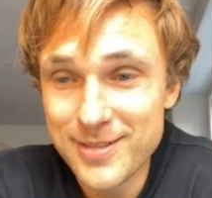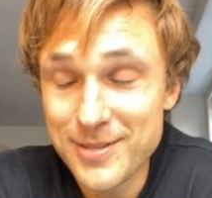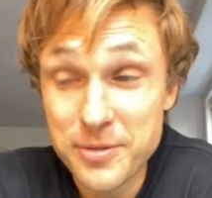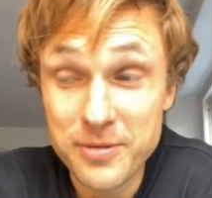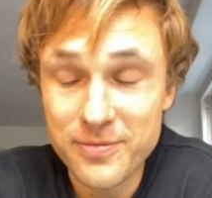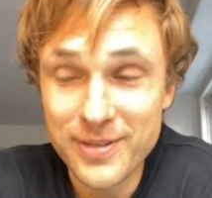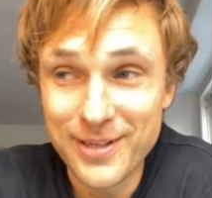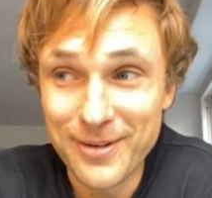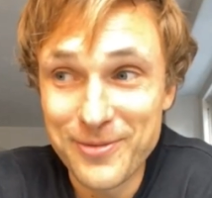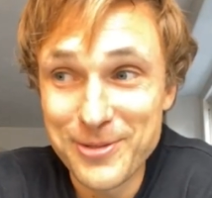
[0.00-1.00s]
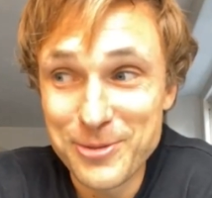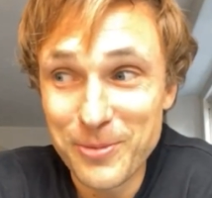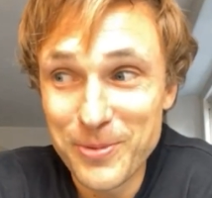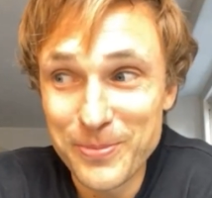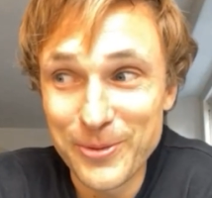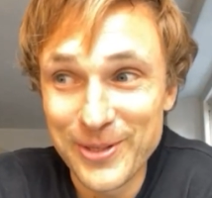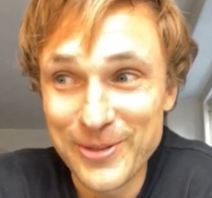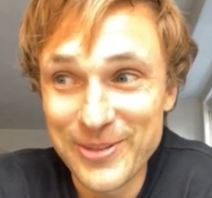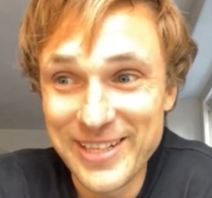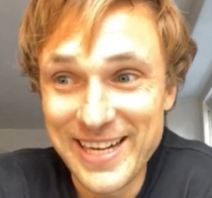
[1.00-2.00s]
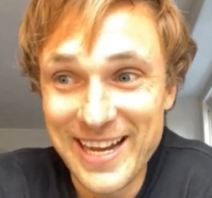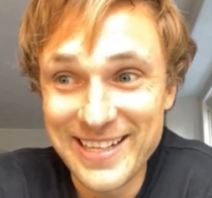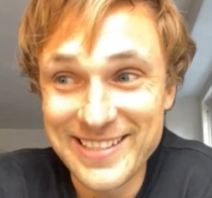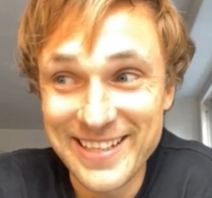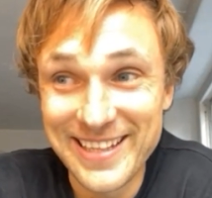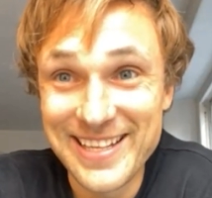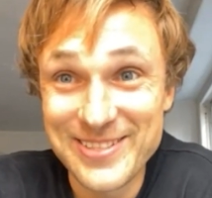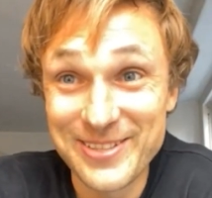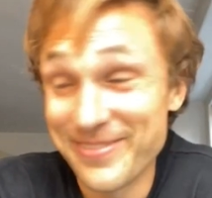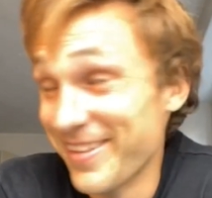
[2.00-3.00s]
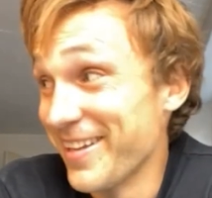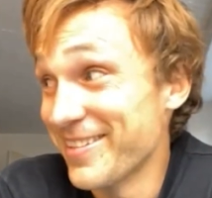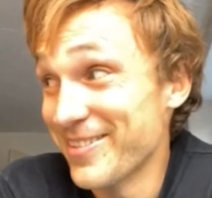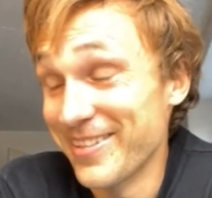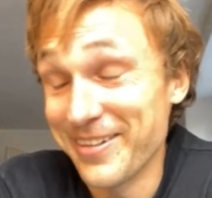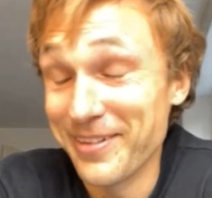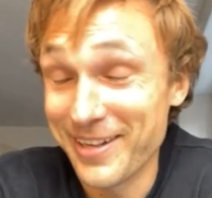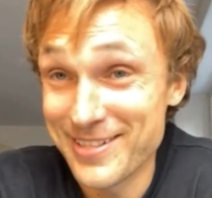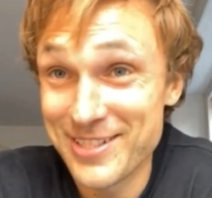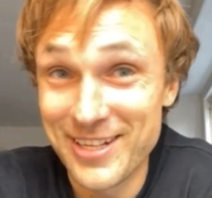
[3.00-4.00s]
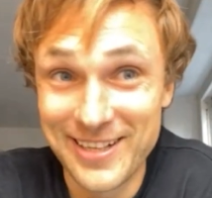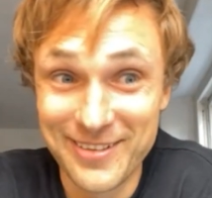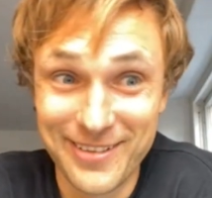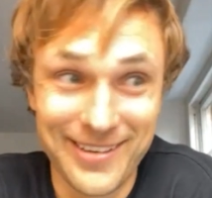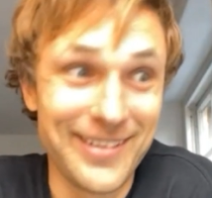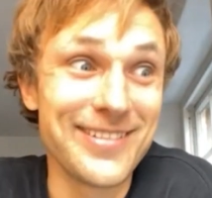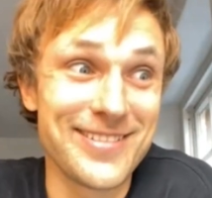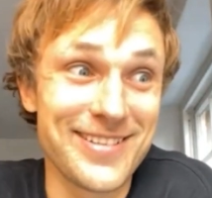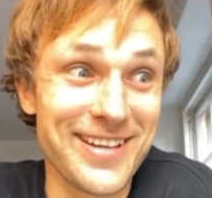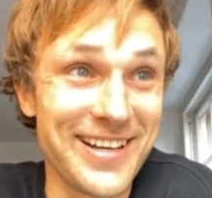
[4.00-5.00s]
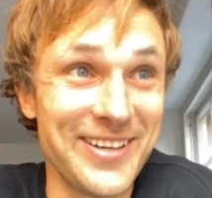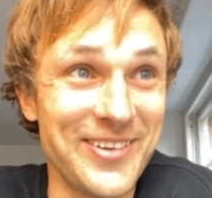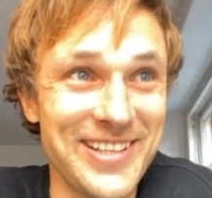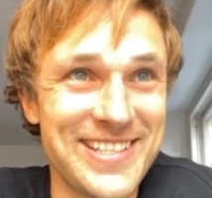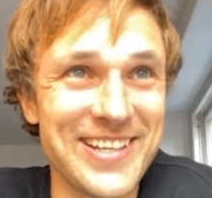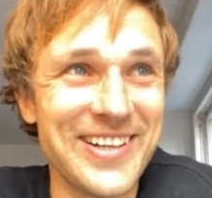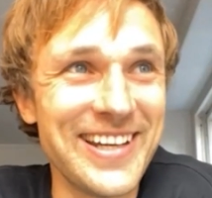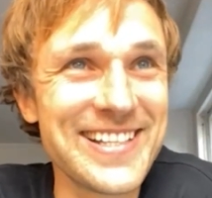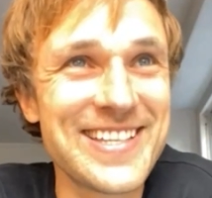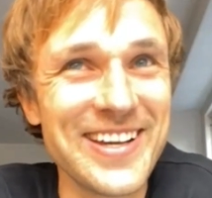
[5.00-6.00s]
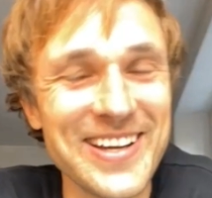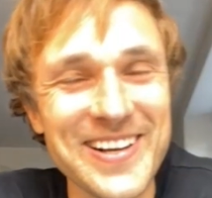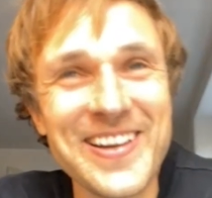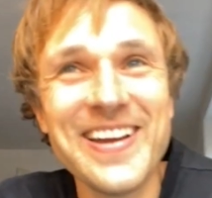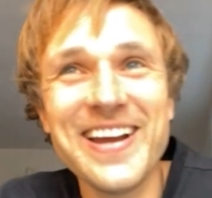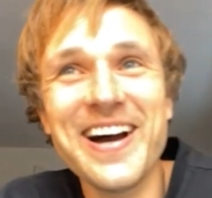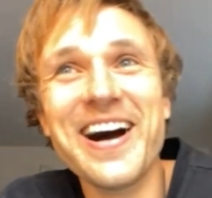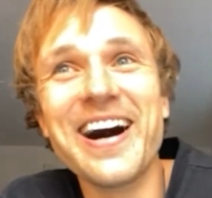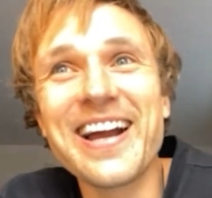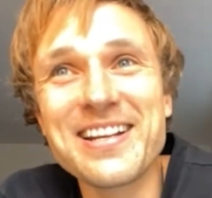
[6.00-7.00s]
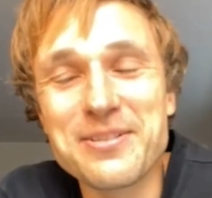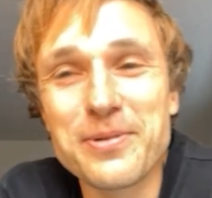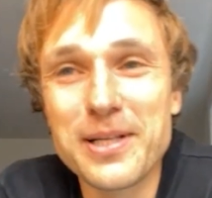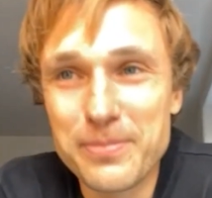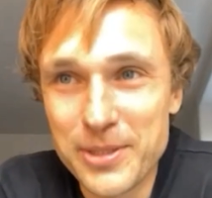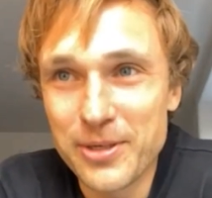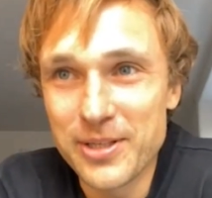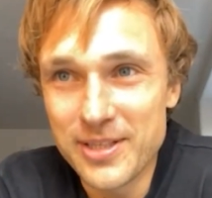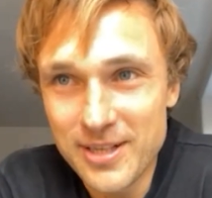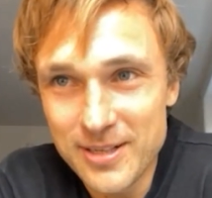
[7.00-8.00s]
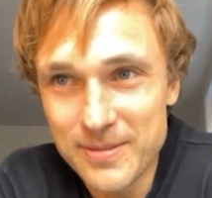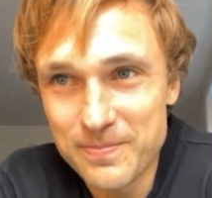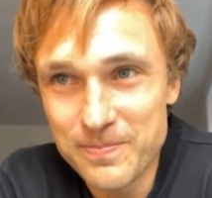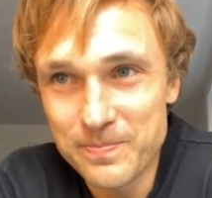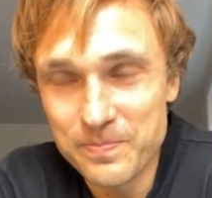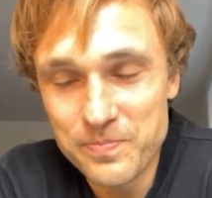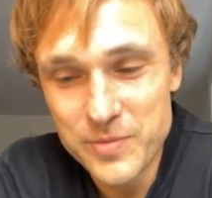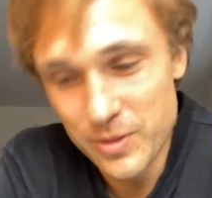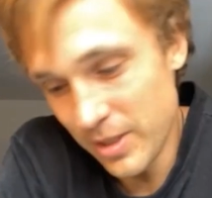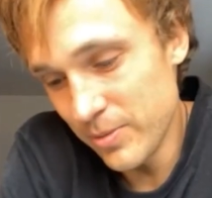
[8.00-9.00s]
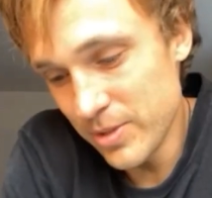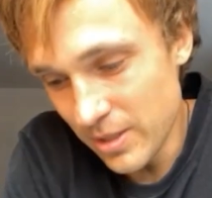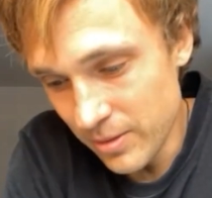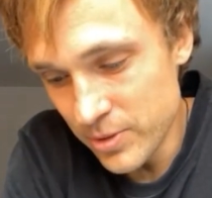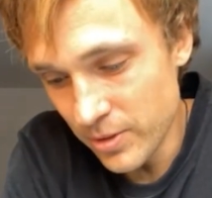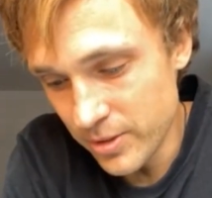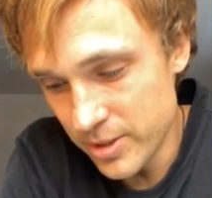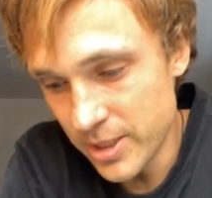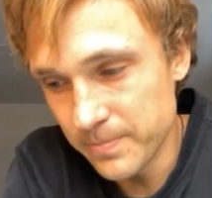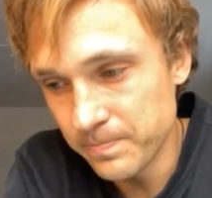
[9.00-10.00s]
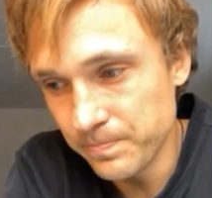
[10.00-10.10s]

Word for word: they sort of, you know, if you drop the ball and you're the lead actor, they sort of give like a side look, like, does this guy know what he's doing? So I had to really be on it. So I was honored, yeah.